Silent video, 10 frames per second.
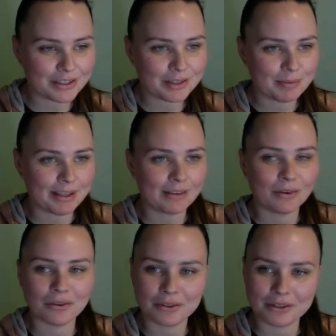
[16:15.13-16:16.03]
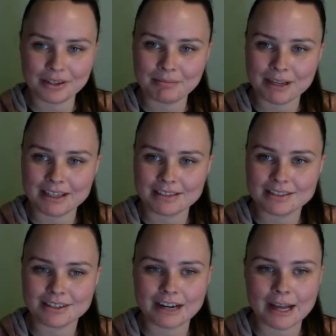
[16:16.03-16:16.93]
to be on my
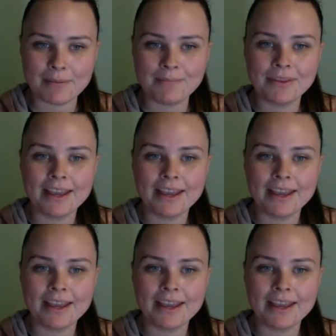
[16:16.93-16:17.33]
Instagram,